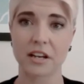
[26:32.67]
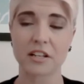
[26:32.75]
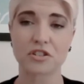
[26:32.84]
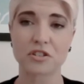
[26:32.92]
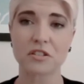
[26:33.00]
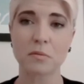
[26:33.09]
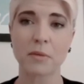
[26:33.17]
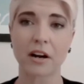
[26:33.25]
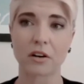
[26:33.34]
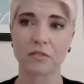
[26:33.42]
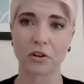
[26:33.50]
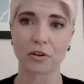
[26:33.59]
And it's just a
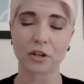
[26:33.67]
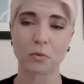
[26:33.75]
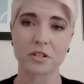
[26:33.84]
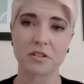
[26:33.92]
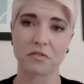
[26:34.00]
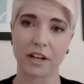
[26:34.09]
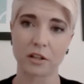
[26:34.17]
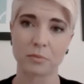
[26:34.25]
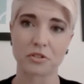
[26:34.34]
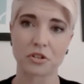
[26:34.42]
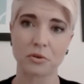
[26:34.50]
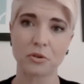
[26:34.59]
matter of learning what's
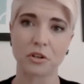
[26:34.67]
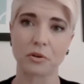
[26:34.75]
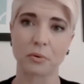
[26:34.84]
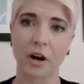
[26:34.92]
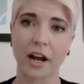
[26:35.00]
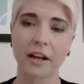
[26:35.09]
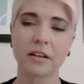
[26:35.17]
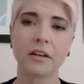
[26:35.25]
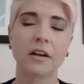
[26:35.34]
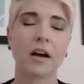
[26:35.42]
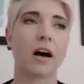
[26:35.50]
available to you, right?